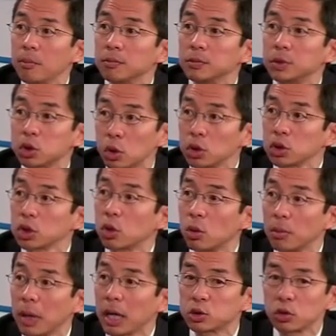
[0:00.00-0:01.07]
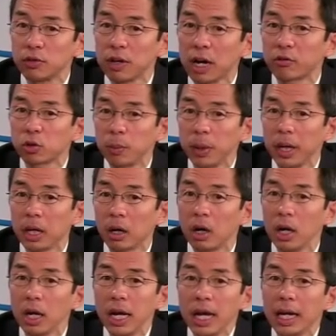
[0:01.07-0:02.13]
surgical mitral valve
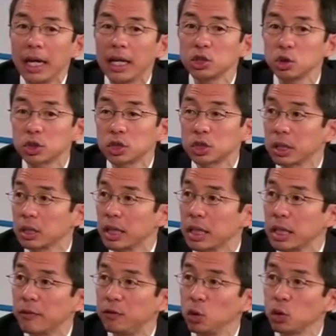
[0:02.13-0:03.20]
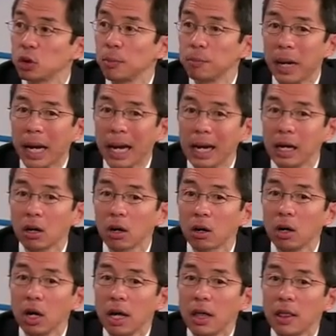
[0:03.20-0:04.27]
repair. Interestingly, if you
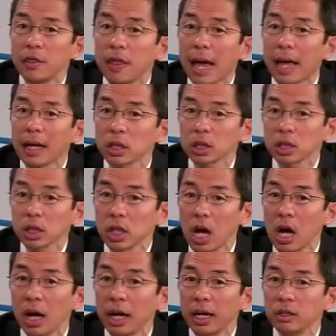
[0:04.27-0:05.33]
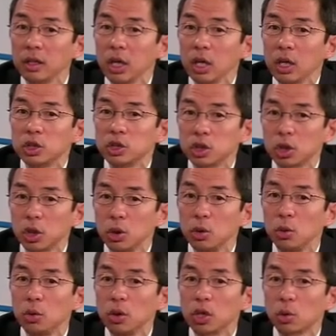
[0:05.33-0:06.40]
compare that line
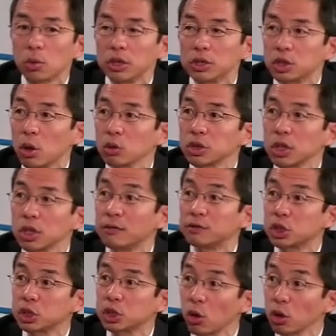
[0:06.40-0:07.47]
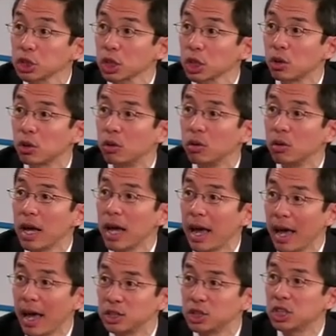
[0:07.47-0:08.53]
to the results of surgical
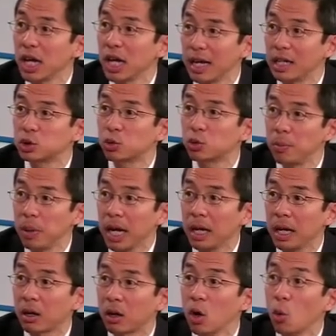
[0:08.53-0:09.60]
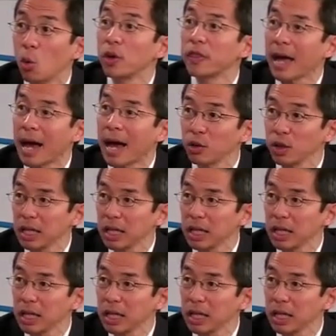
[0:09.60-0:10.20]
edge-to-edge repair without